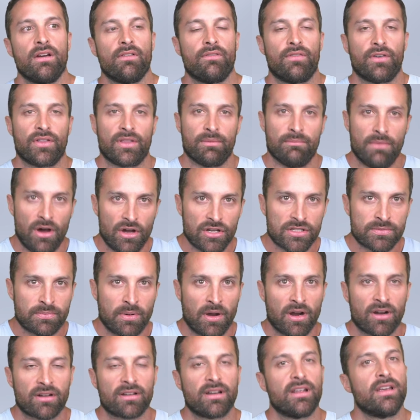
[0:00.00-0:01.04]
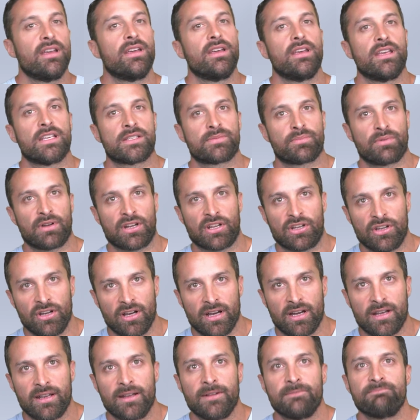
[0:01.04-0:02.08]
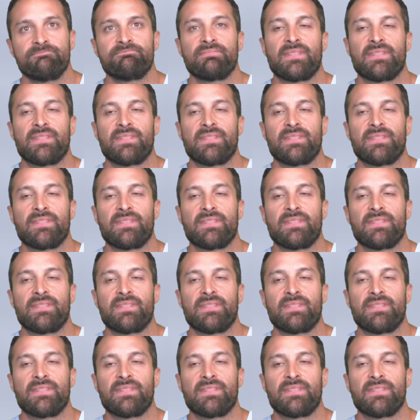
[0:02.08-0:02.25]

for the most part, is pretty good,